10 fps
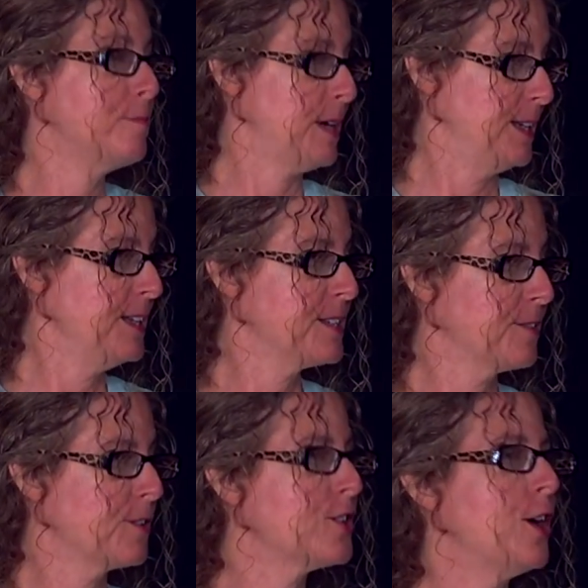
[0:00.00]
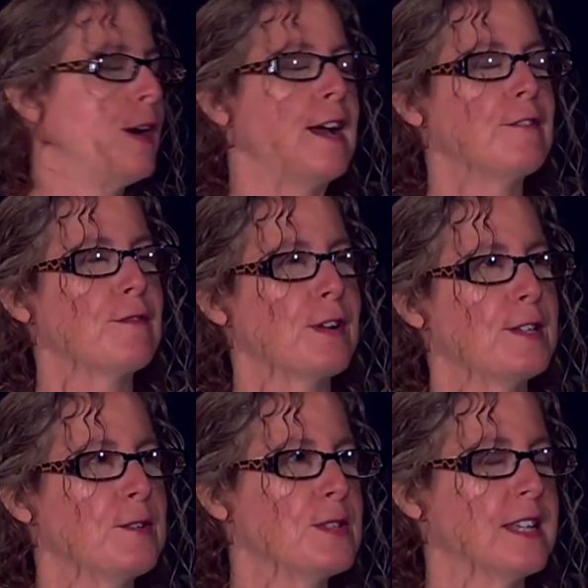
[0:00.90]
money for. I have a
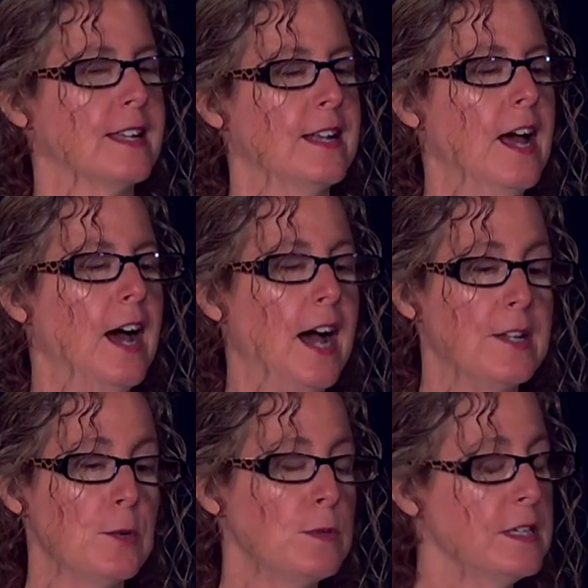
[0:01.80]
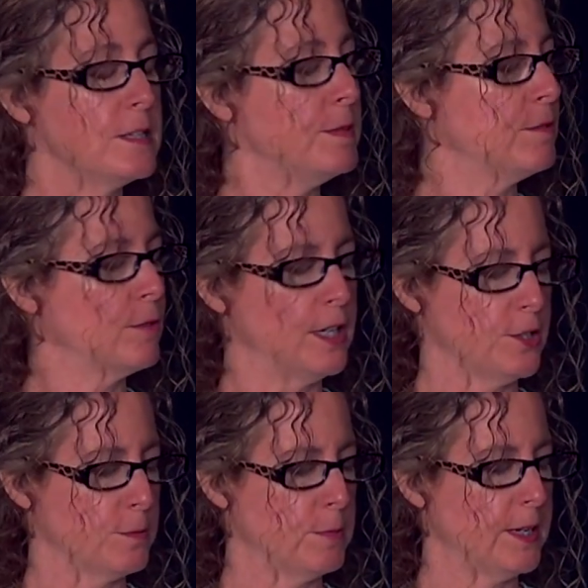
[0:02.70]
friend who said, I don't need to be
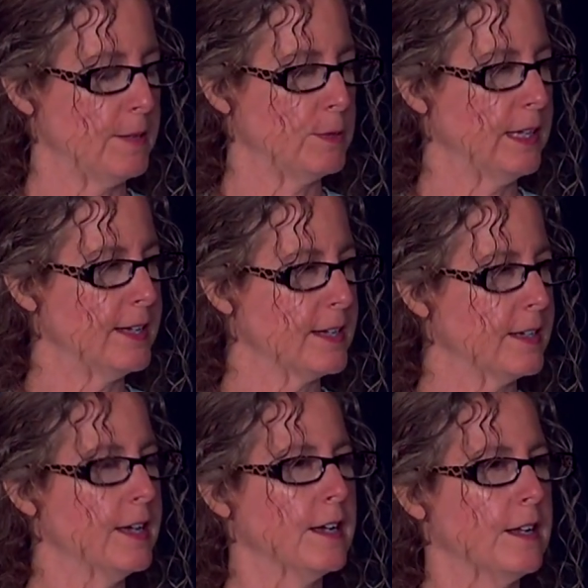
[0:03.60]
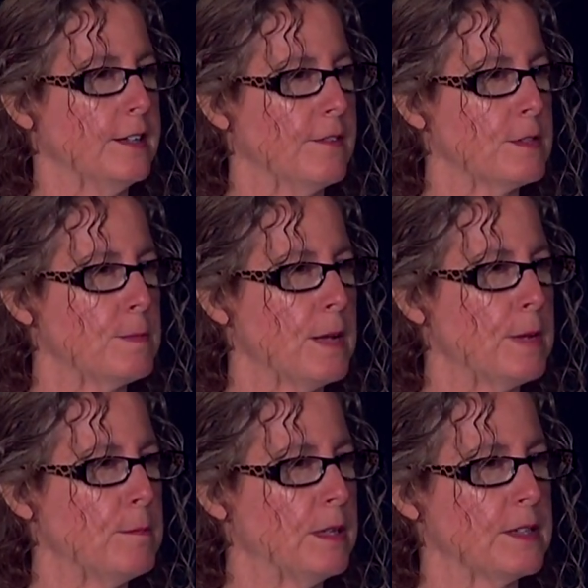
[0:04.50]
rich, but I would like enough to pay
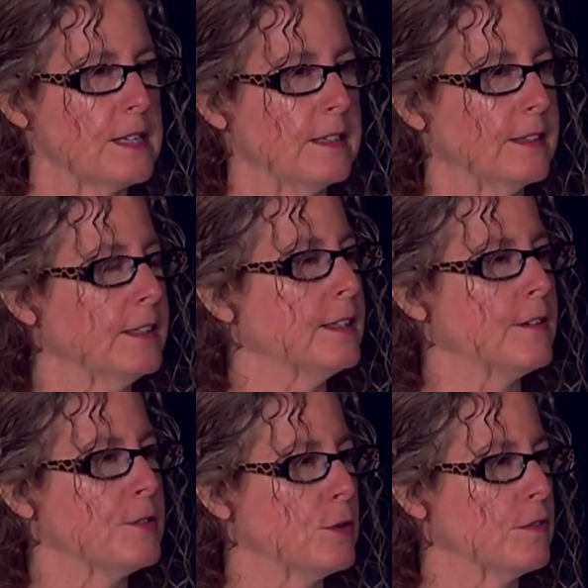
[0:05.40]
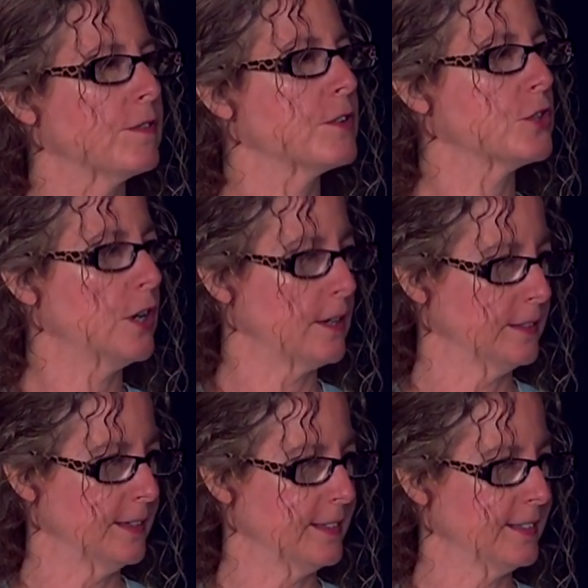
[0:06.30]
my bills and a little left over for
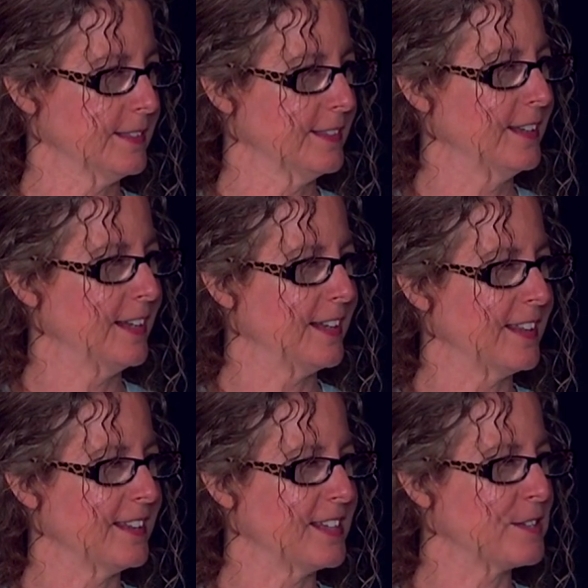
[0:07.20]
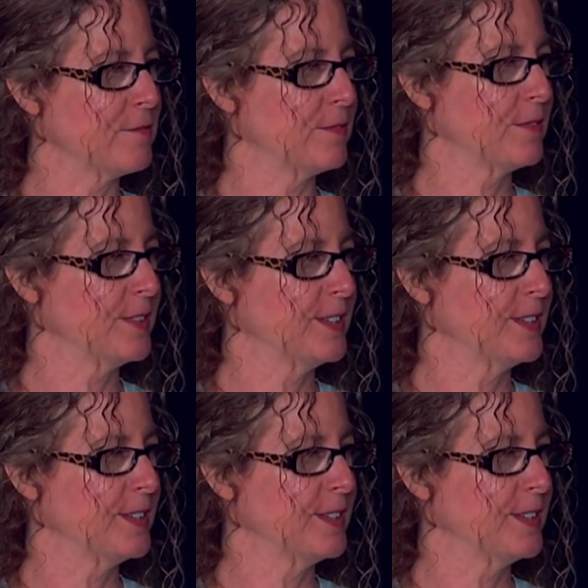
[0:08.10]
chocolate. And I think that's I a, think that's